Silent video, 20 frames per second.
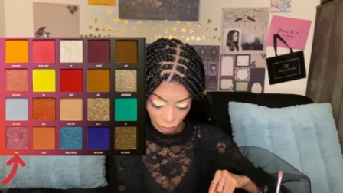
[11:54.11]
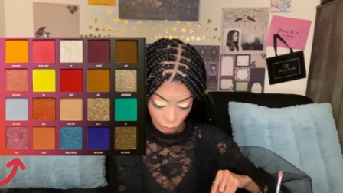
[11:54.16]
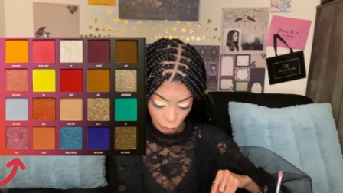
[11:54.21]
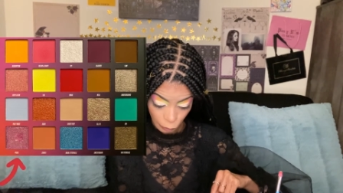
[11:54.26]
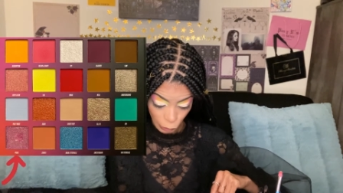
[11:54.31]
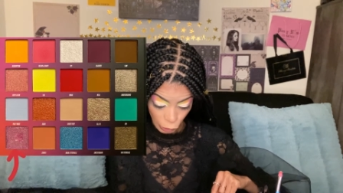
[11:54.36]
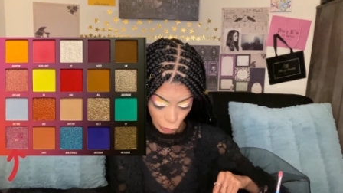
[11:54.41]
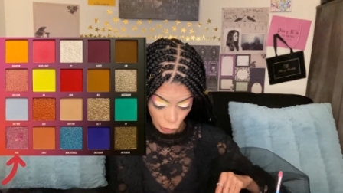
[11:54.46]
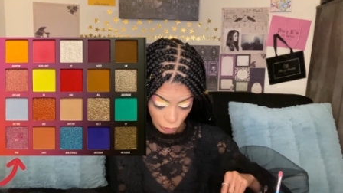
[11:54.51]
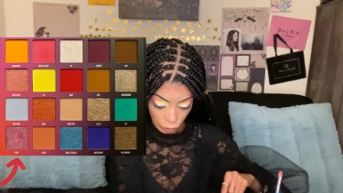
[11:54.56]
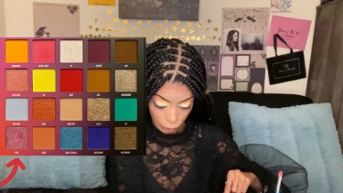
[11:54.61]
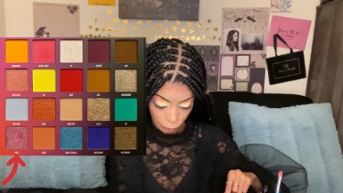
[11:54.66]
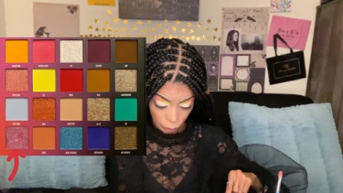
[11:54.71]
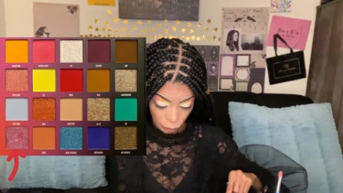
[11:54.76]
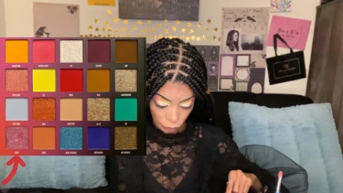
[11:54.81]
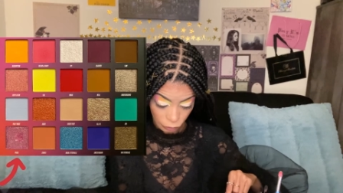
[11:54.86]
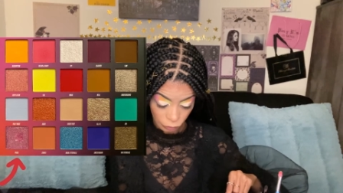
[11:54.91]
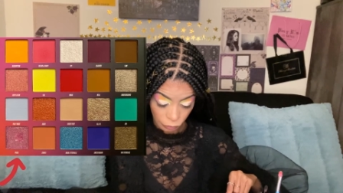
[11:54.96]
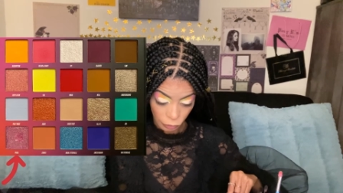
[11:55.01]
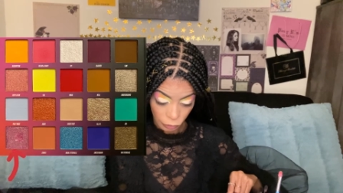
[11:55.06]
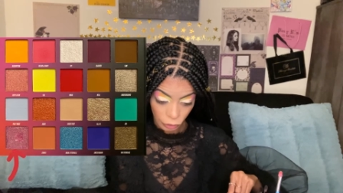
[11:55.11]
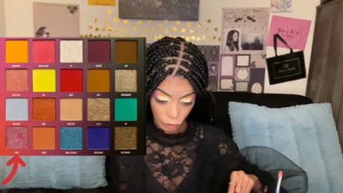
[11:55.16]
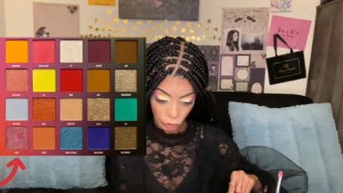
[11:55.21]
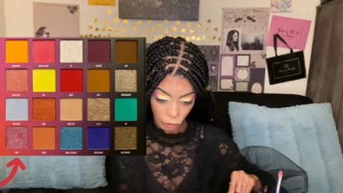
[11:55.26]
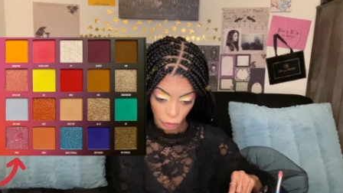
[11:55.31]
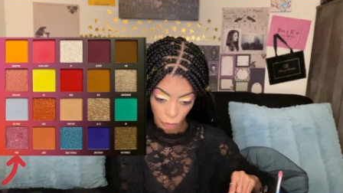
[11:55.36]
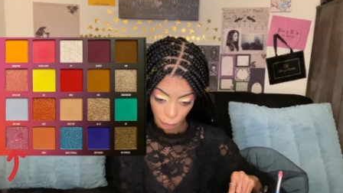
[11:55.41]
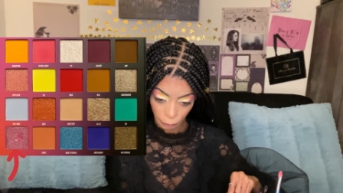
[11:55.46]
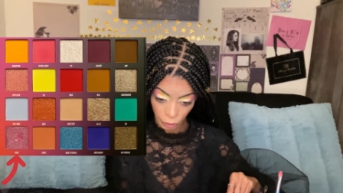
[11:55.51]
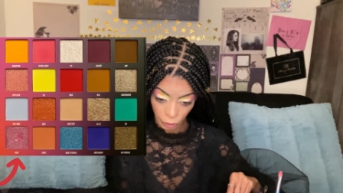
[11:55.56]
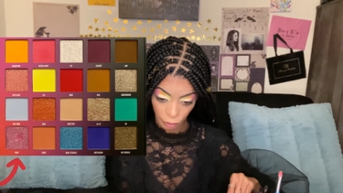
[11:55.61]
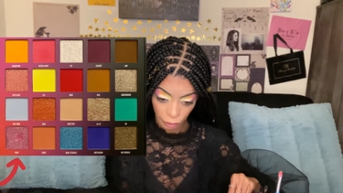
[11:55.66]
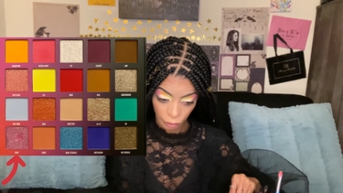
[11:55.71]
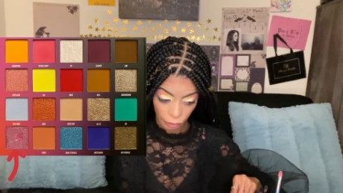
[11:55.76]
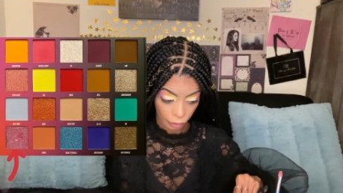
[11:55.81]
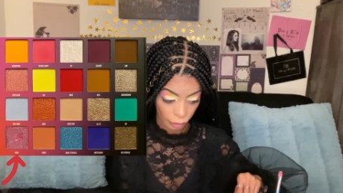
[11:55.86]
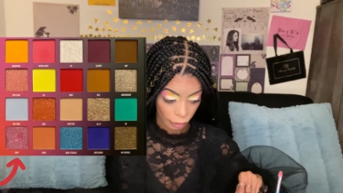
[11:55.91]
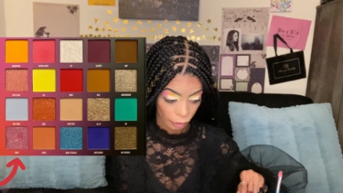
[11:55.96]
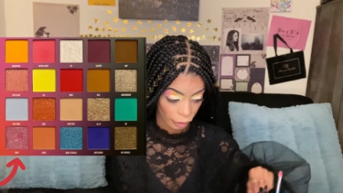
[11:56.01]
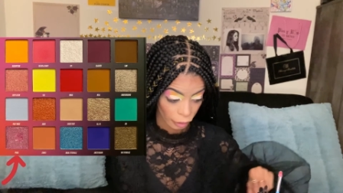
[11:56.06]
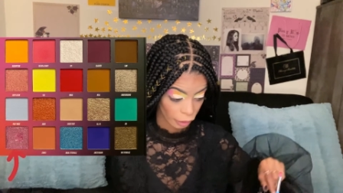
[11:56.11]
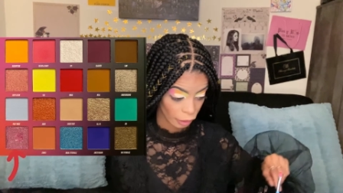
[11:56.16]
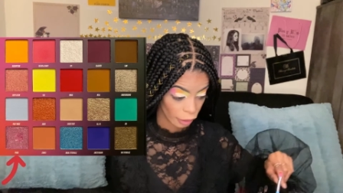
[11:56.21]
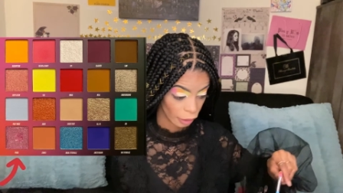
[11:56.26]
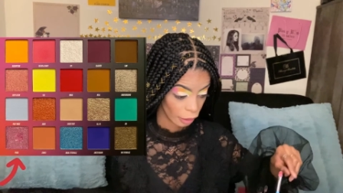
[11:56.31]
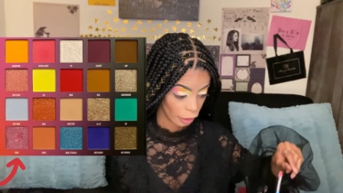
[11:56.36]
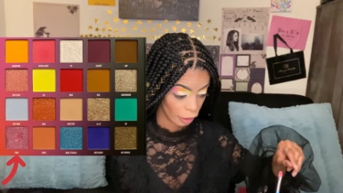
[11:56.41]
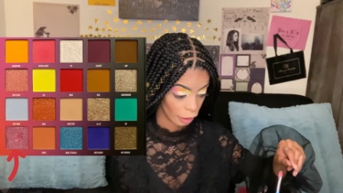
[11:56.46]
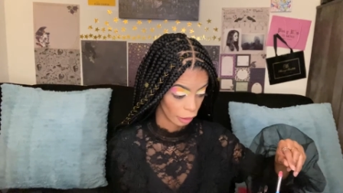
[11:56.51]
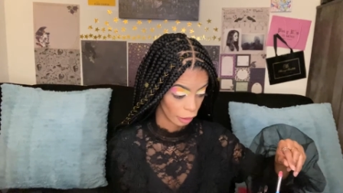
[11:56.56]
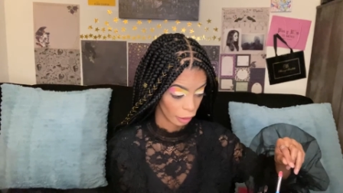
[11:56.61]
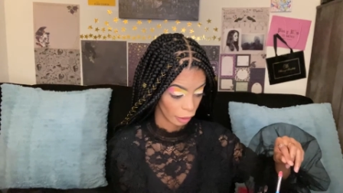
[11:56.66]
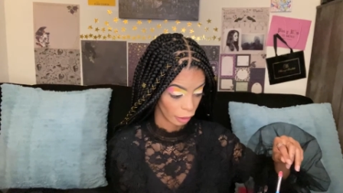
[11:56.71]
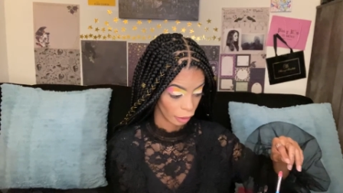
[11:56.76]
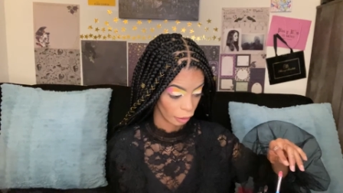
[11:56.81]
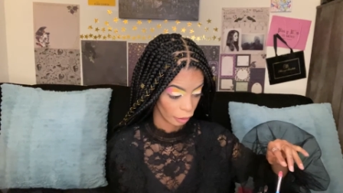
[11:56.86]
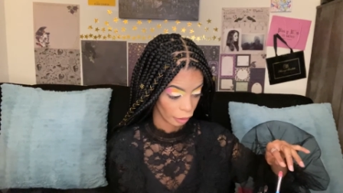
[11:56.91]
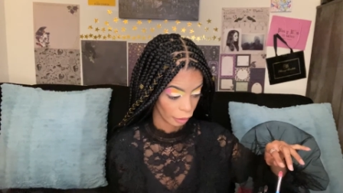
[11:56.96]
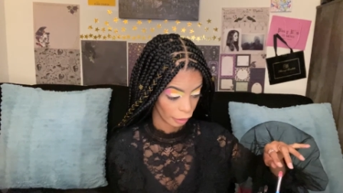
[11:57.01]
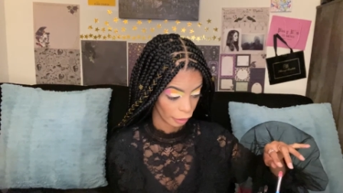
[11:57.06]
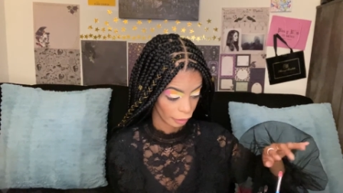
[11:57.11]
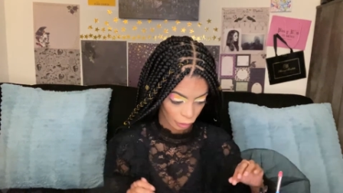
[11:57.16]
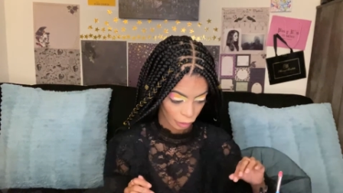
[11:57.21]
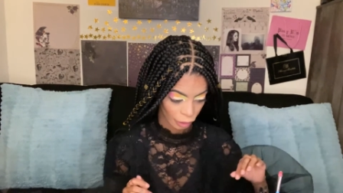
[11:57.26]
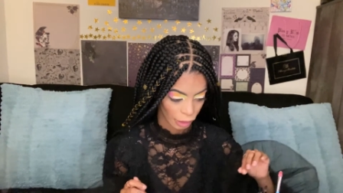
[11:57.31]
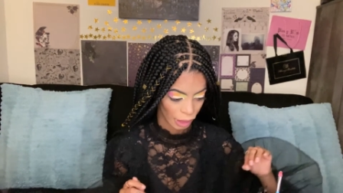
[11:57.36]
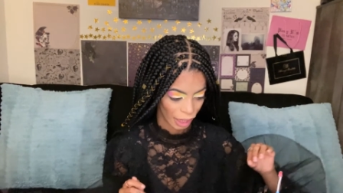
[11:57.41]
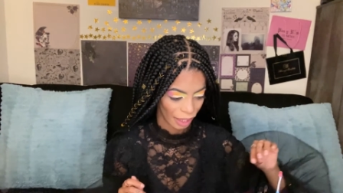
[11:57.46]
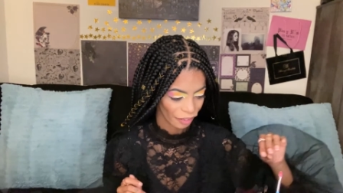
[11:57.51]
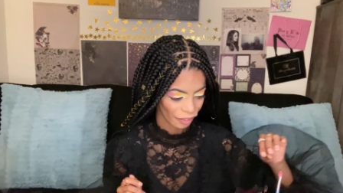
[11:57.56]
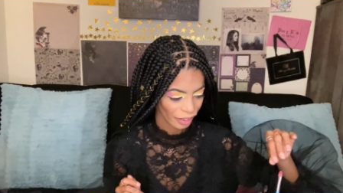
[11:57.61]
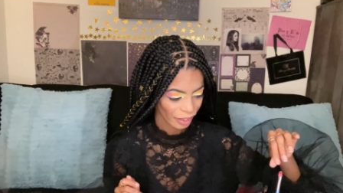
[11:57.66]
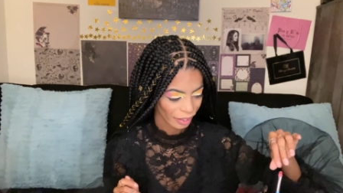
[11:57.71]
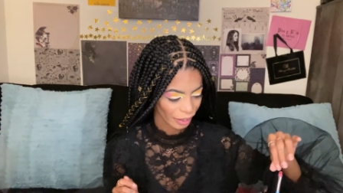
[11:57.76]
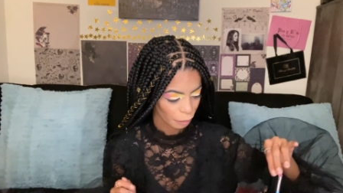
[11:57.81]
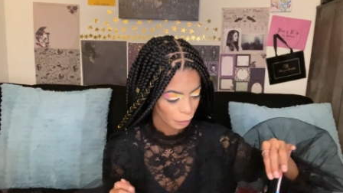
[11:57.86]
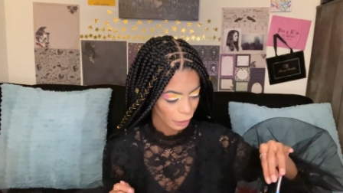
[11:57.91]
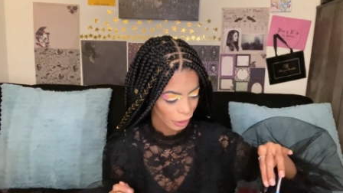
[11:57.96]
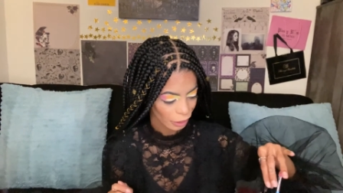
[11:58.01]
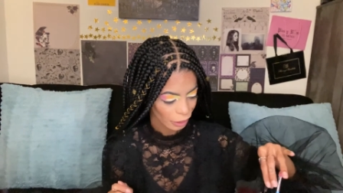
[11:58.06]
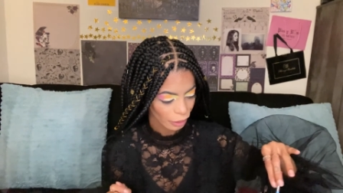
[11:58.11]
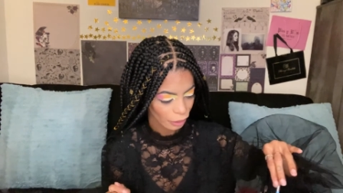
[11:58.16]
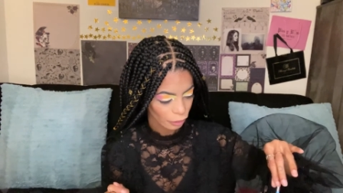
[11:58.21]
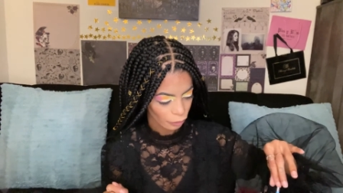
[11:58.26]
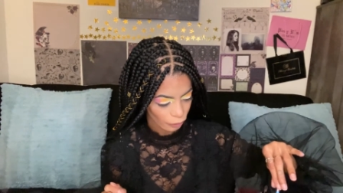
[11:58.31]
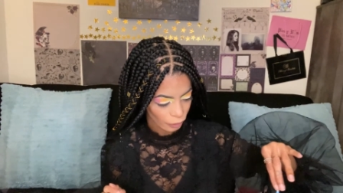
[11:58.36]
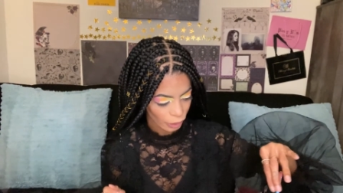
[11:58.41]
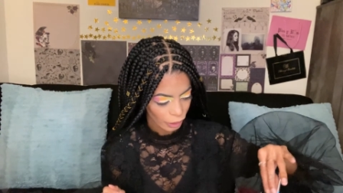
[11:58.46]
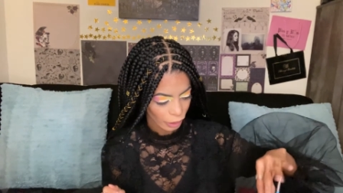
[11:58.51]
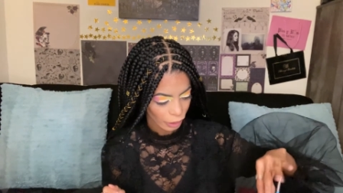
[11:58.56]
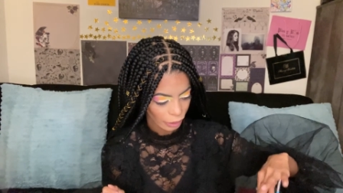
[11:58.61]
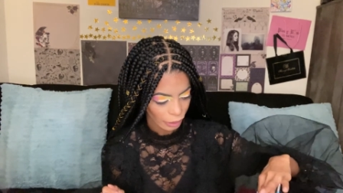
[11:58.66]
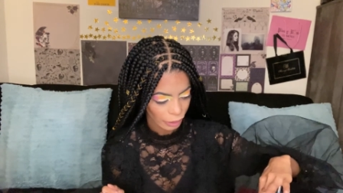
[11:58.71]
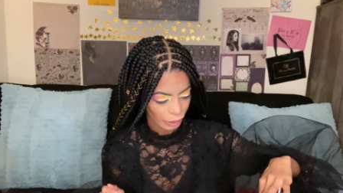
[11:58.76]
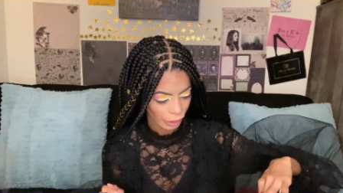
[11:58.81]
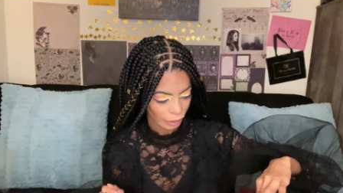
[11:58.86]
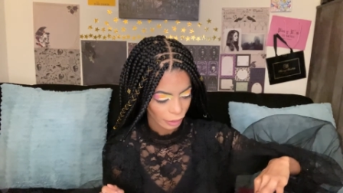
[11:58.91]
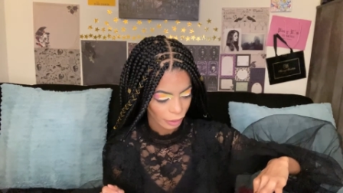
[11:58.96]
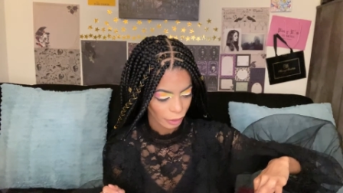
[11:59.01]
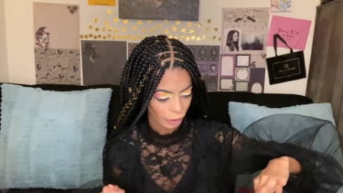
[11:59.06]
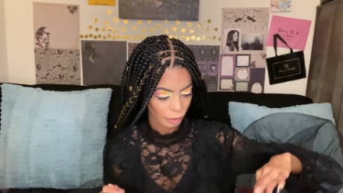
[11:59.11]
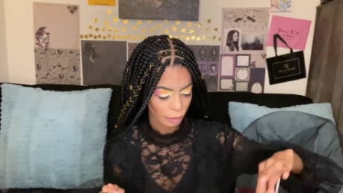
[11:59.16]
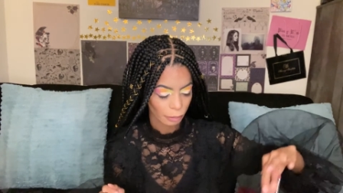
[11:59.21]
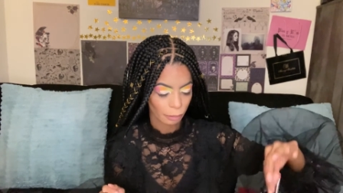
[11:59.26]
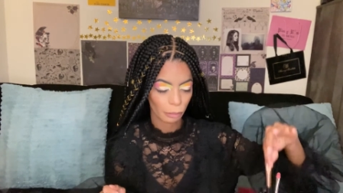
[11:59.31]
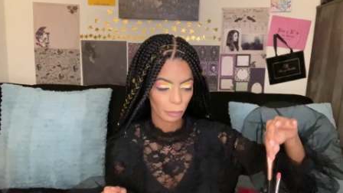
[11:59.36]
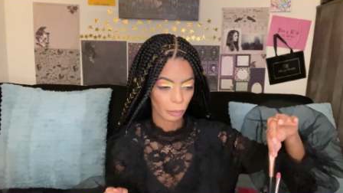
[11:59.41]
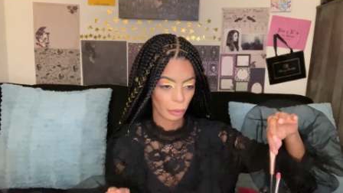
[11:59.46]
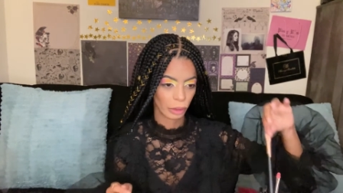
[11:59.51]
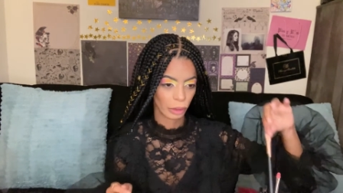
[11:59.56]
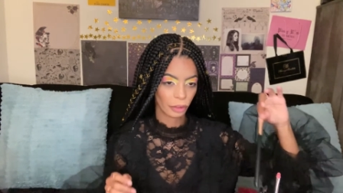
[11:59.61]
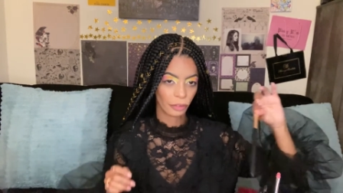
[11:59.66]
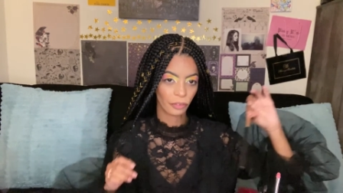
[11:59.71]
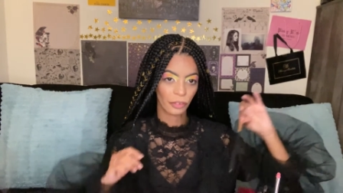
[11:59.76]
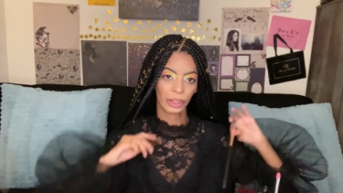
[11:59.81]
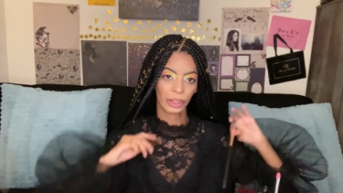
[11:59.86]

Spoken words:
which is a beautiful shimmer, and I think I'm gonna use a dense brush for